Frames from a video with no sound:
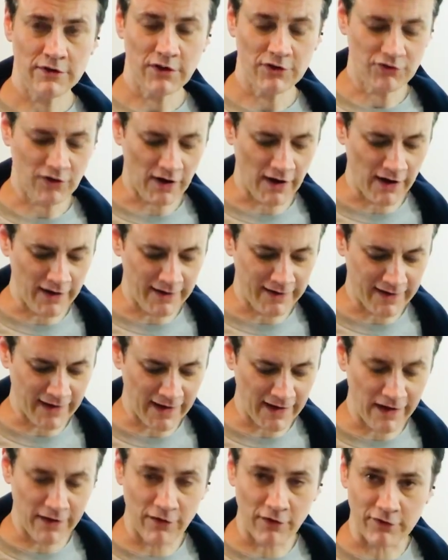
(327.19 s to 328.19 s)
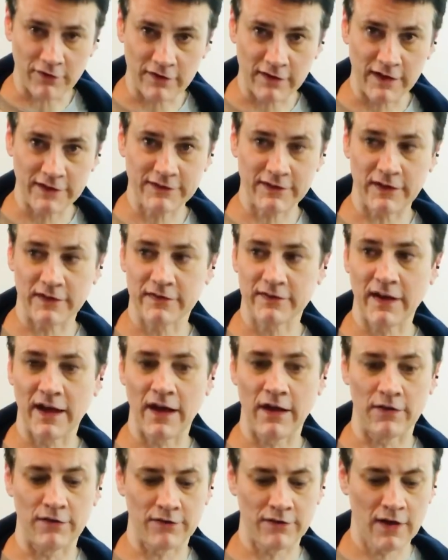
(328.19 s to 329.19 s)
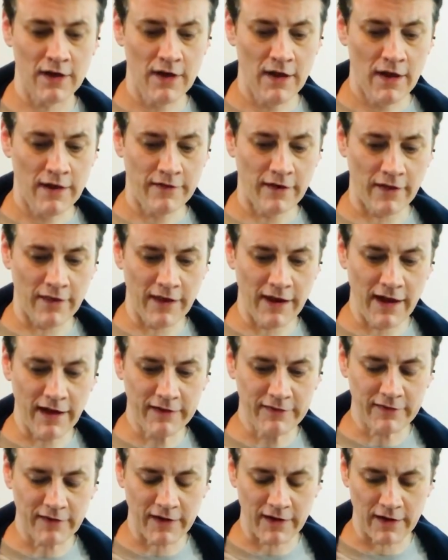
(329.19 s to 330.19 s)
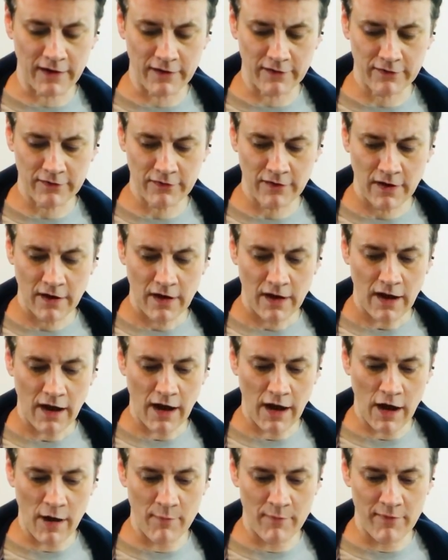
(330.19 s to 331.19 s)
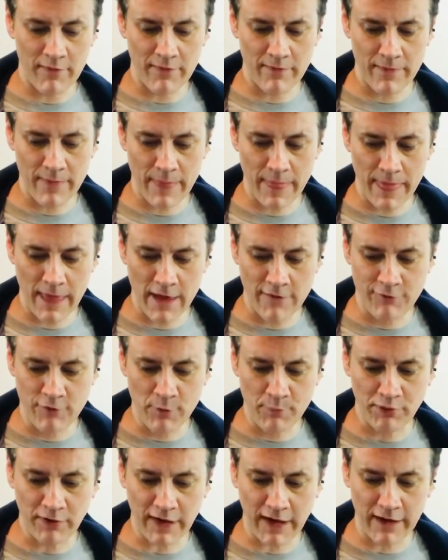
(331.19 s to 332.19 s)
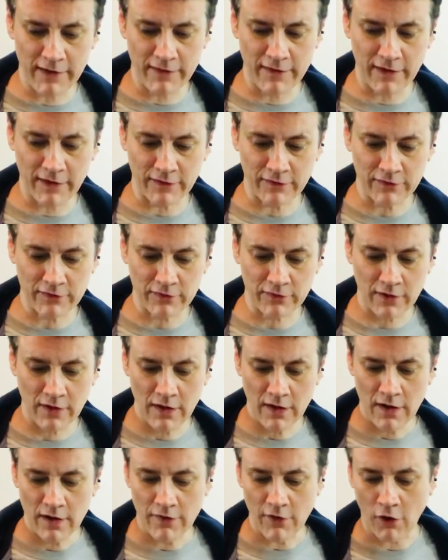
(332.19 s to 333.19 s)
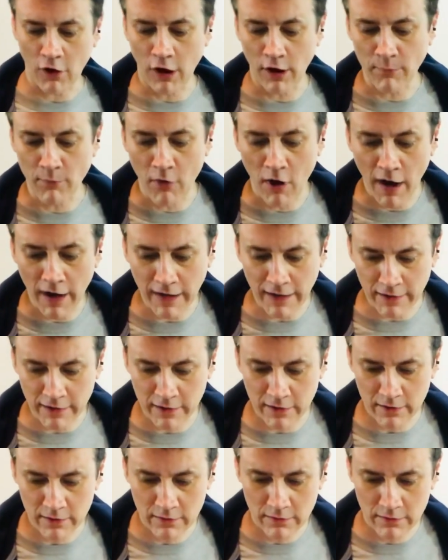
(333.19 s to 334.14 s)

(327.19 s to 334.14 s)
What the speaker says: Try not to get any of those glitchy sounds. Now the next thing is, if you play this, the harmonic